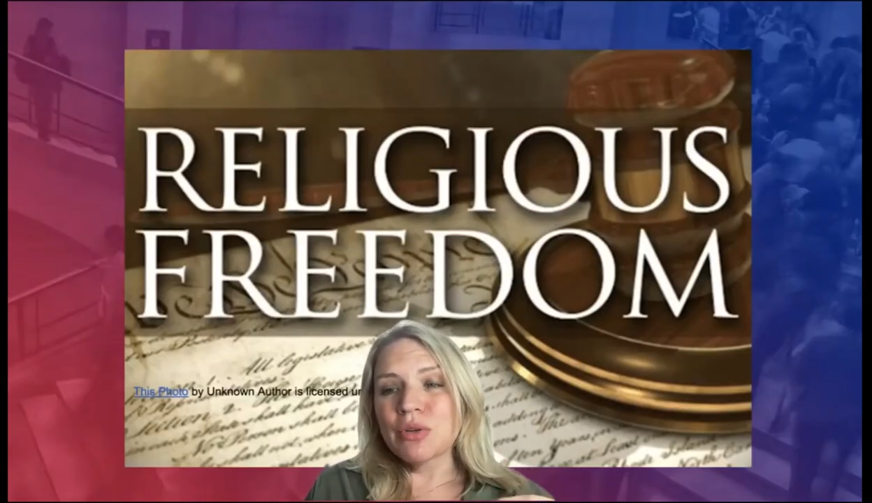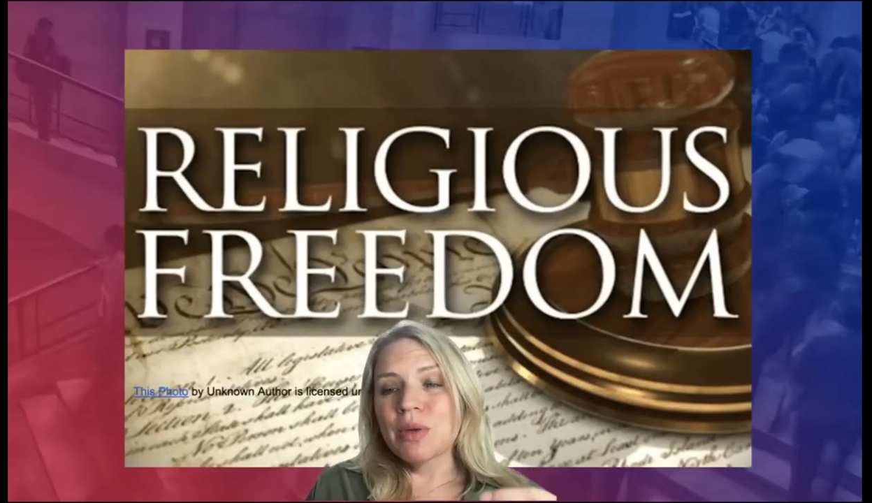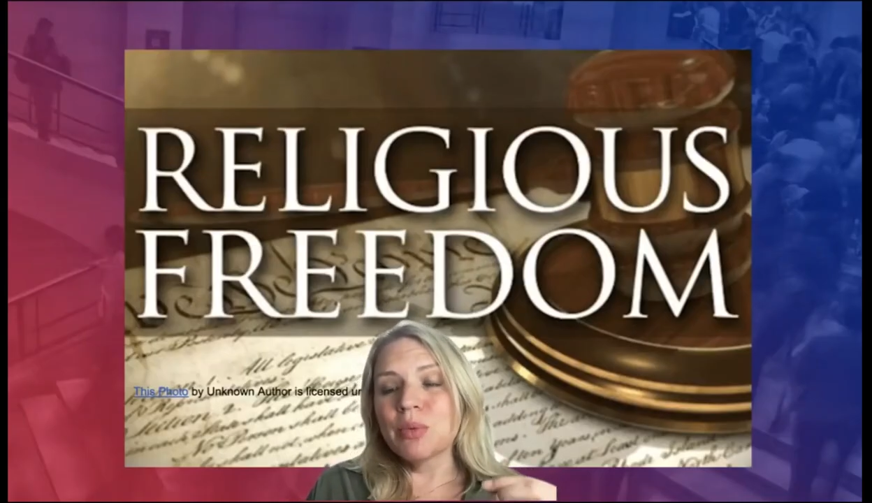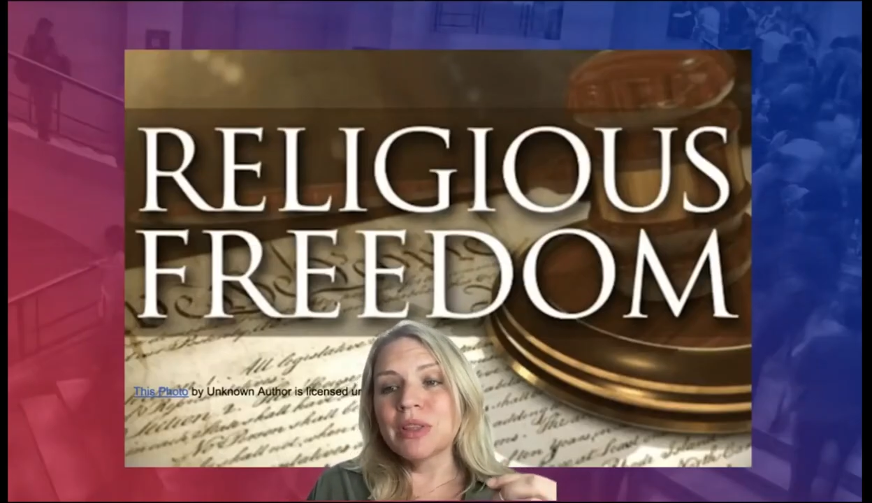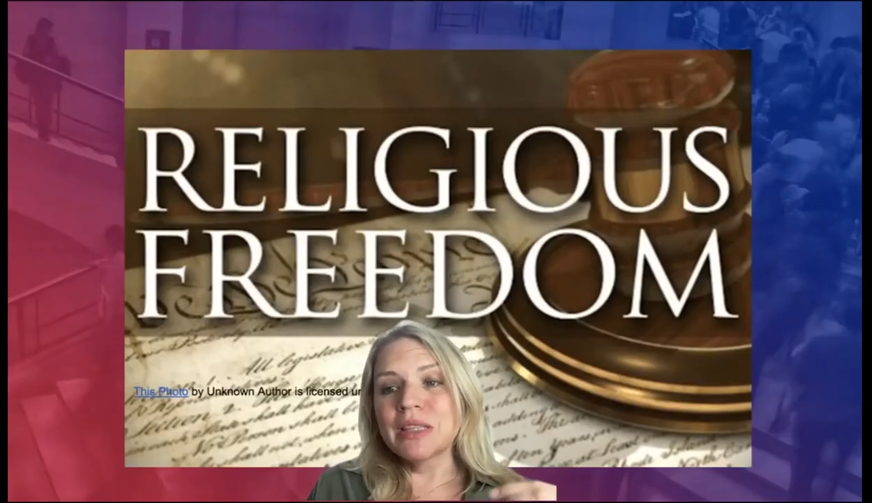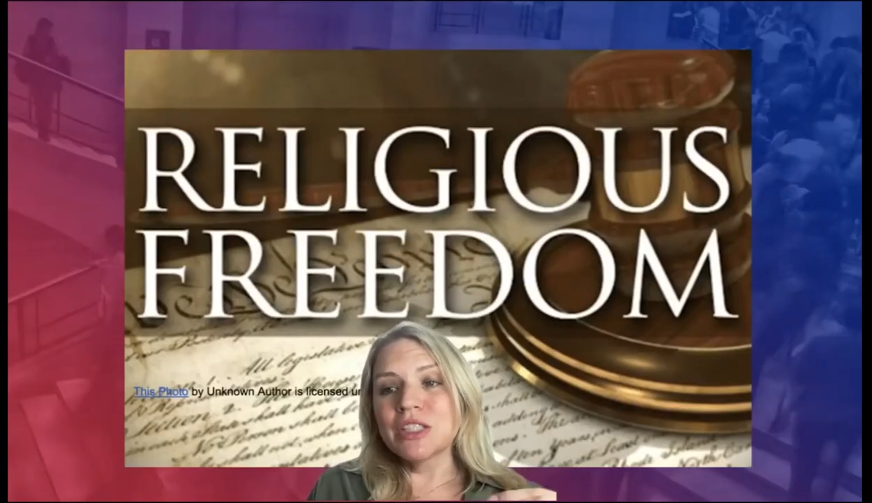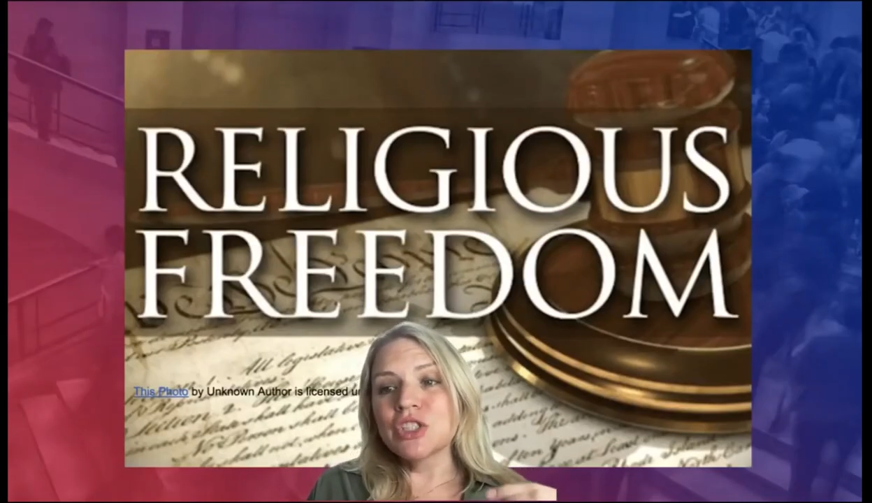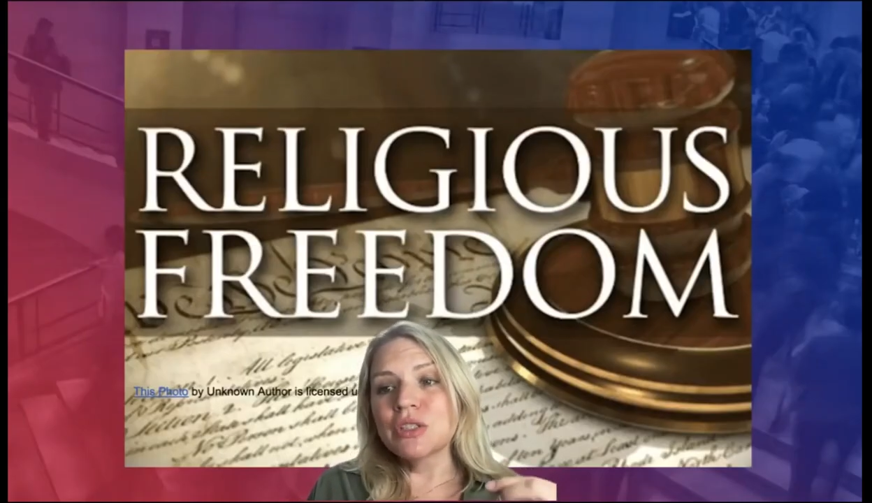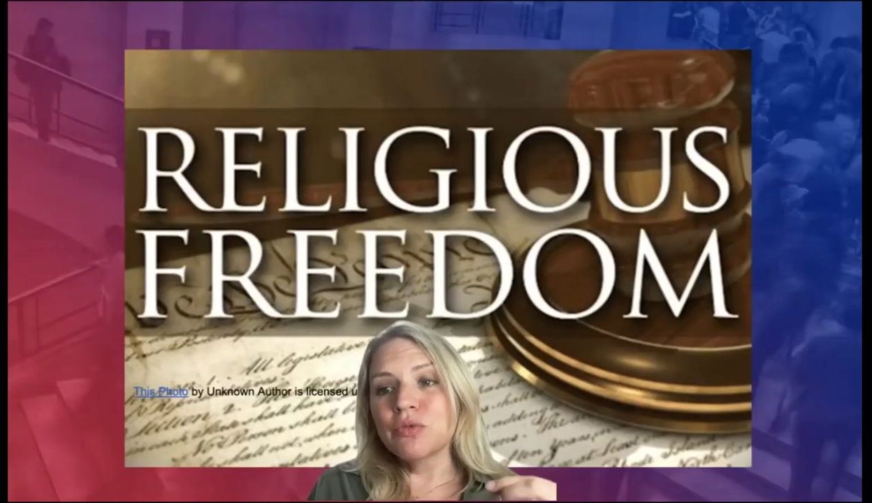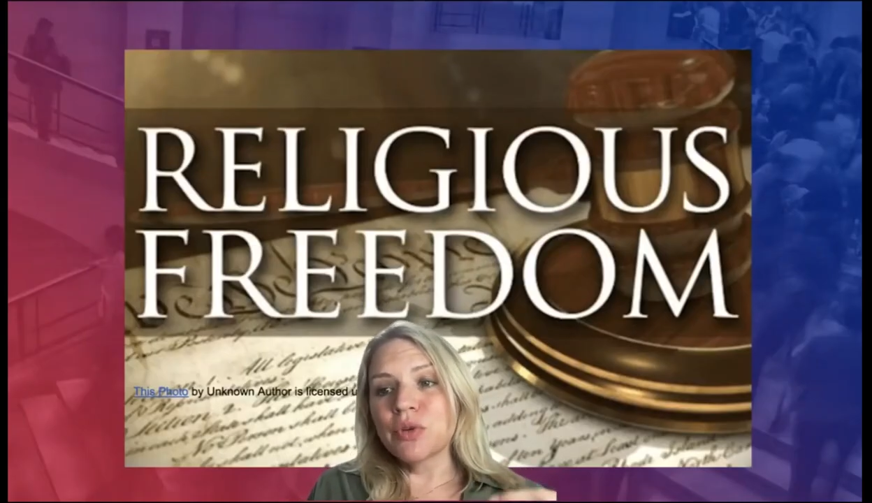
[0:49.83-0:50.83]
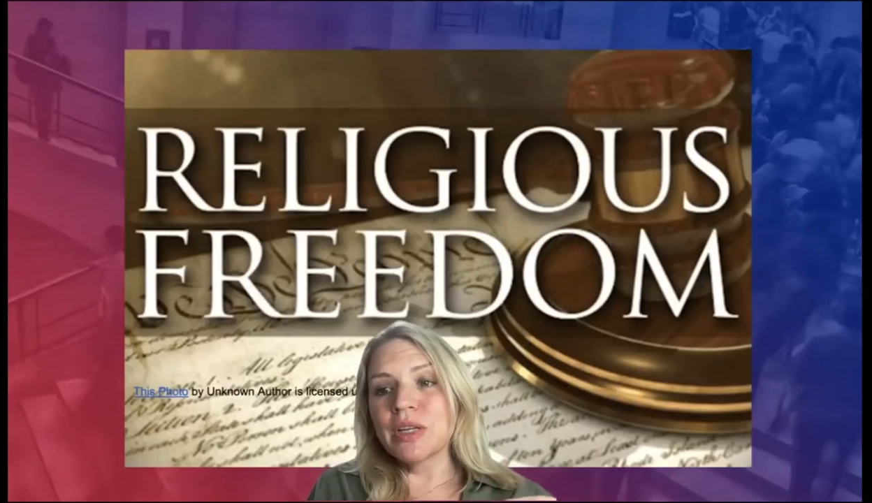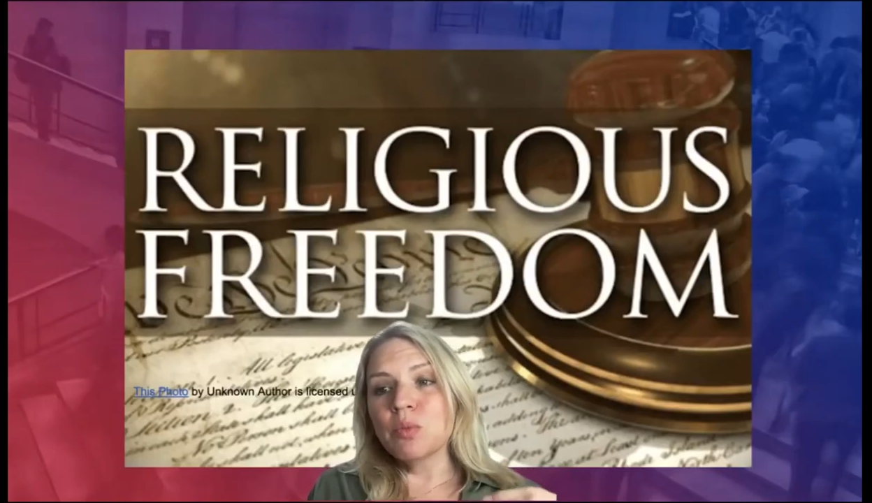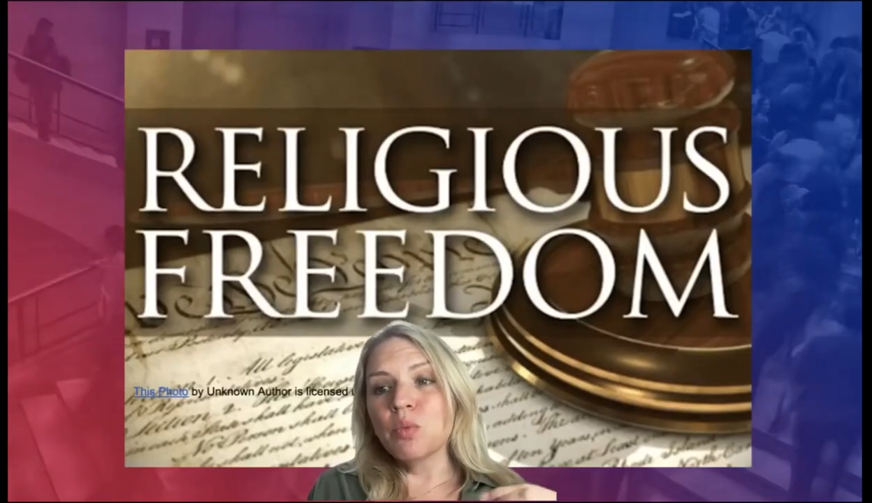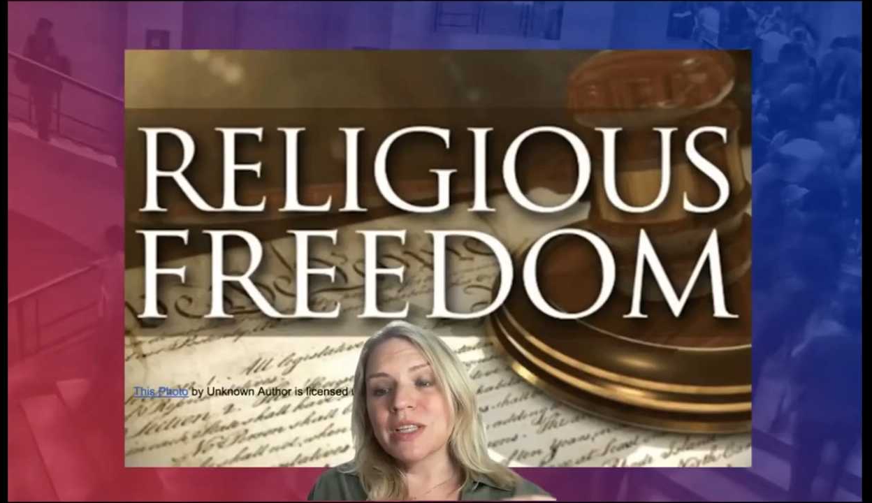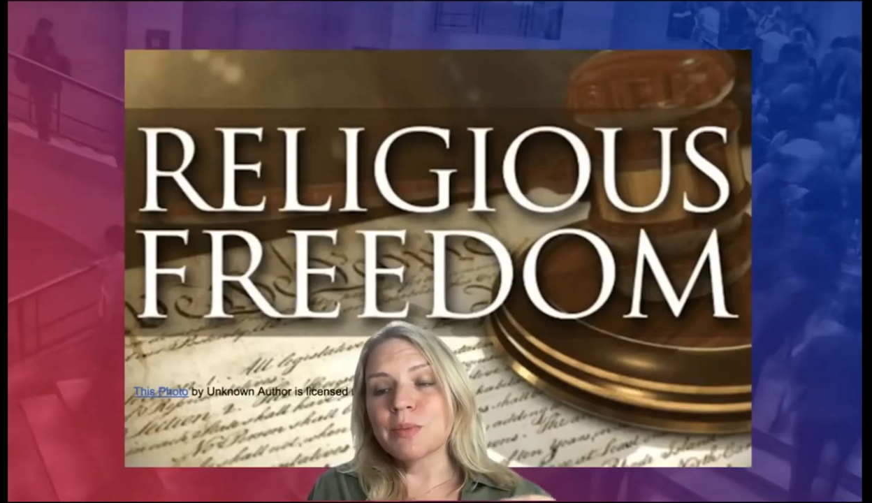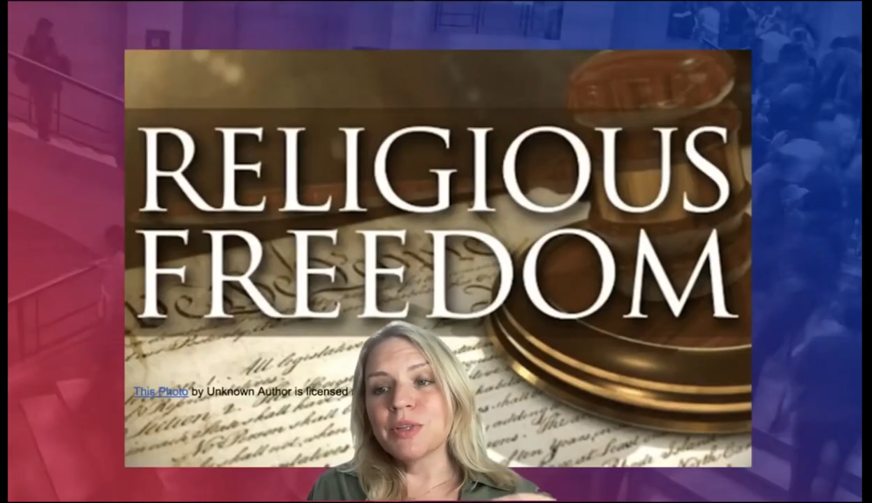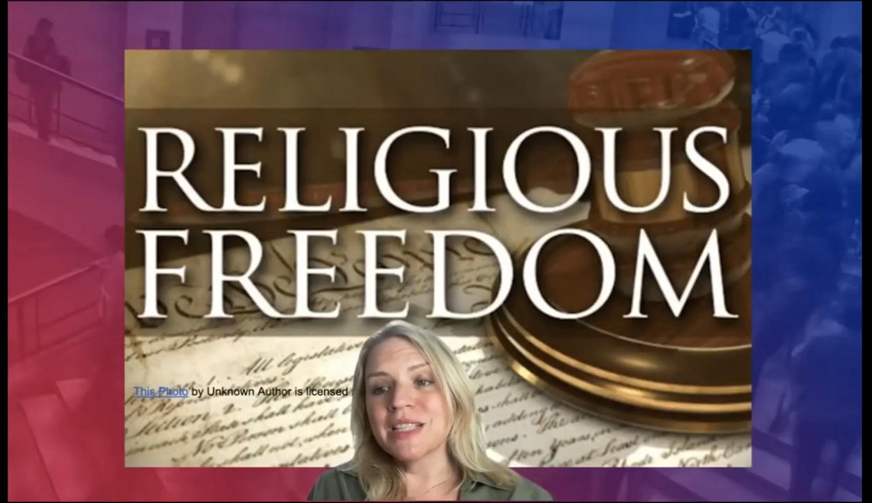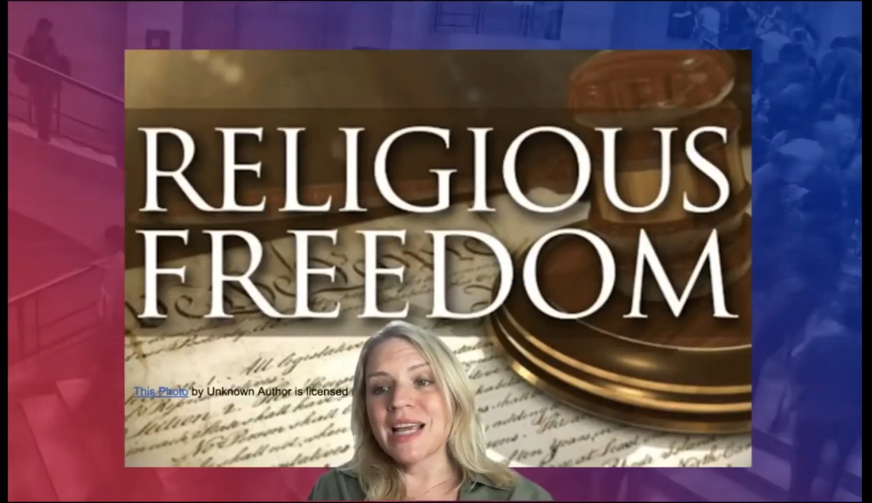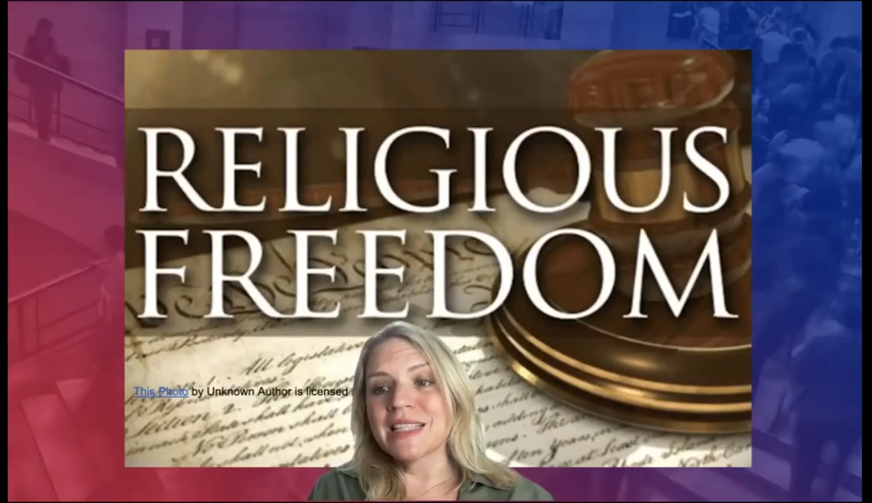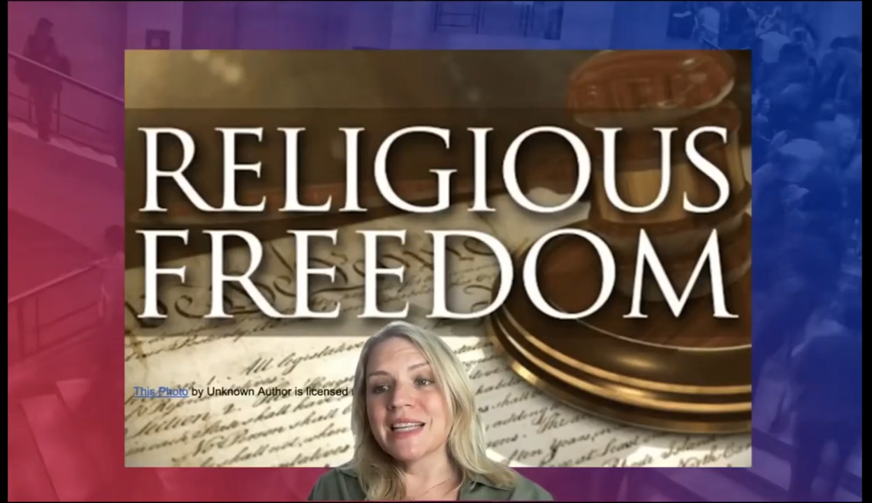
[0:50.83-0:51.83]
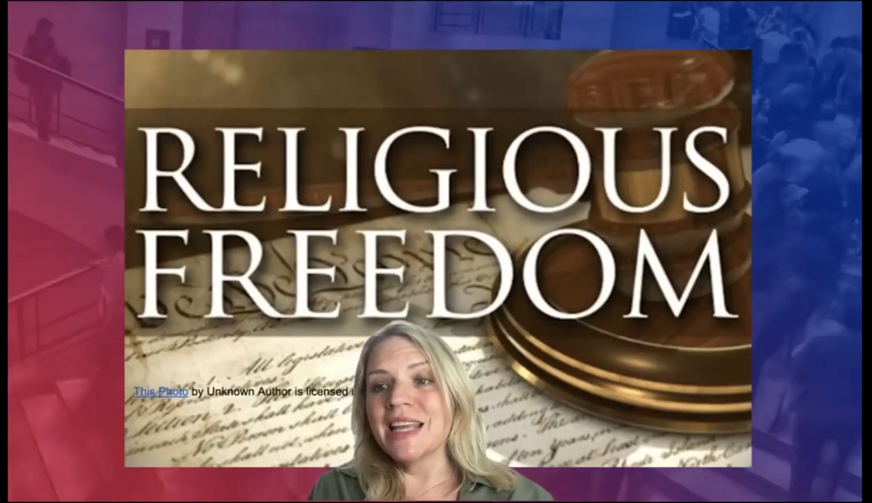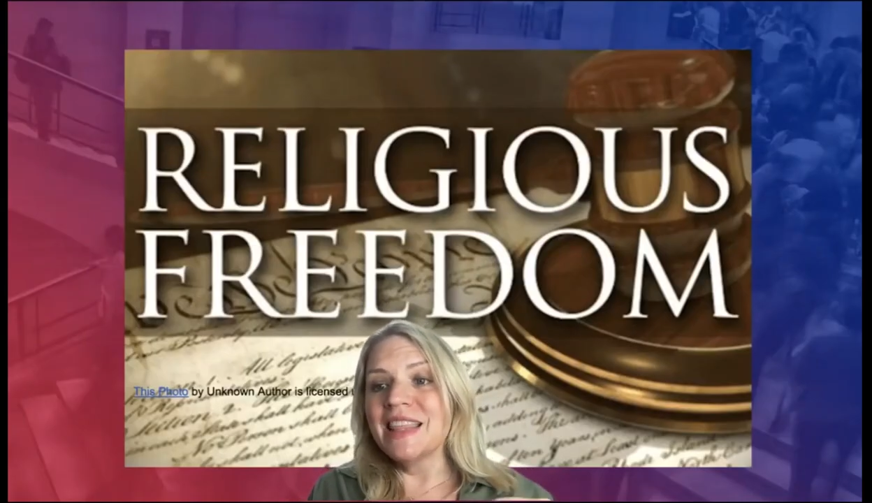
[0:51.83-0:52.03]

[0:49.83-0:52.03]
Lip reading: that religious freedom was protected.